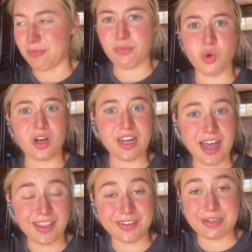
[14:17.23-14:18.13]
more
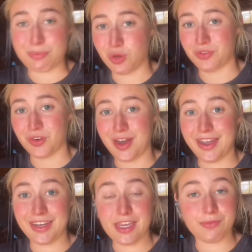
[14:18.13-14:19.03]
color and more
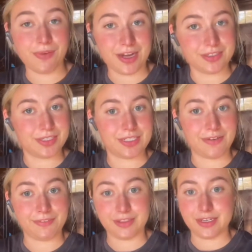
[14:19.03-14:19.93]
variety, Rex is
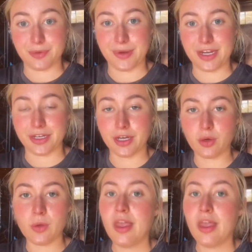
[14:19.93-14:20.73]
definitely the way to go.